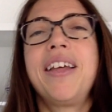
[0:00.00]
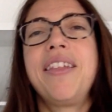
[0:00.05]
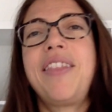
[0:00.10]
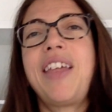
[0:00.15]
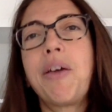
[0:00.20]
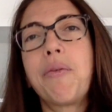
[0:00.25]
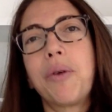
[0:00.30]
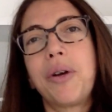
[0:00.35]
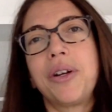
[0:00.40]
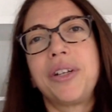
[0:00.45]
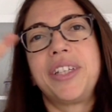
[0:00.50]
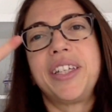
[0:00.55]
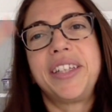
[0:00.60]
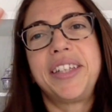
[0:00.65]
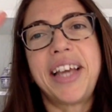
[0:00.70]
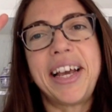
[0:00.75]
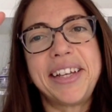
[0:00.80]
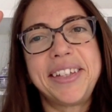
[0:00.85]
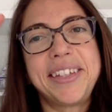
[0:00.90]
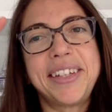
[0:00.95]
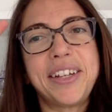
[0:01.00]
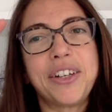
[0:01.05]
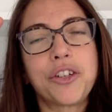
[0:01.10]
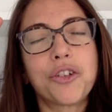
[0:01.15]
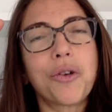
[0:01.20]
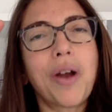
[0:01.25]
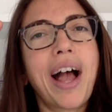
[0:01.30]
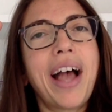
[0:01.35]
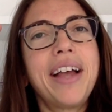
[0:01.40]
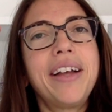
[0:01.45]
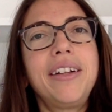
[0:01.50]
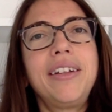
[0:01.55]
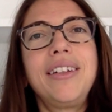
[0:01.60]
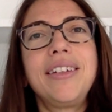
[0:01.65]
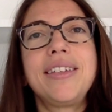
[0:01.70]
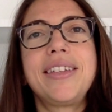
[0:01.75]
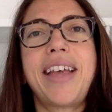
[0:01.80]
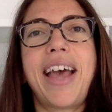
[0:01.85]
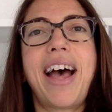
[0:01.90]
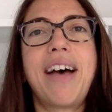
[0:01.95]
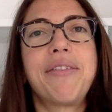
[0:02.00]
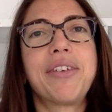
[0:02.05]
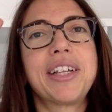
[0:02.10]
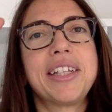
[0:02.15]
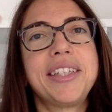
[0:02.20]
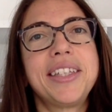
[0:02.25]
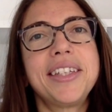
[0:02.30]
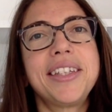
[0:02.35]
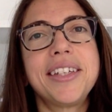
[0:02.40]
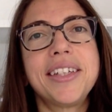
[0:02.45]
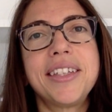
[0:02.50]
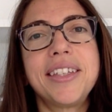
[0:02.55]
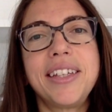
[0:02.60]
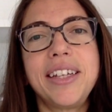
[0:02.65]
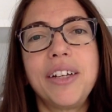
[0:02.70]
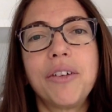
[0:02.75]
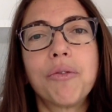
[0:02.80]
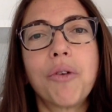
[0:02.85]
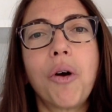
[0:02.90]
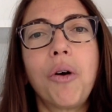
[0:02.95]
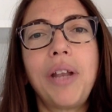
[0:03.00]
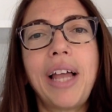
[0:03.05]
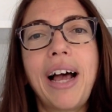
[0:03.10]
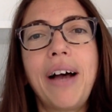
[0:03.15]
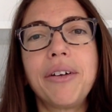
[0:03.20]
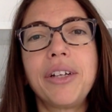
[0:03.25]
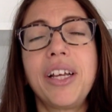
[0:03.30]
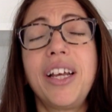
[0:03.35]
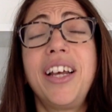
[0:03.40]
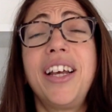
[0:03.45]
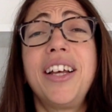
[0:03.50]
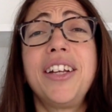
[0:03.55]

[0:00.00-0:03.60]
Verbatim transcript: They were to test and trial, to have consistency and rollout,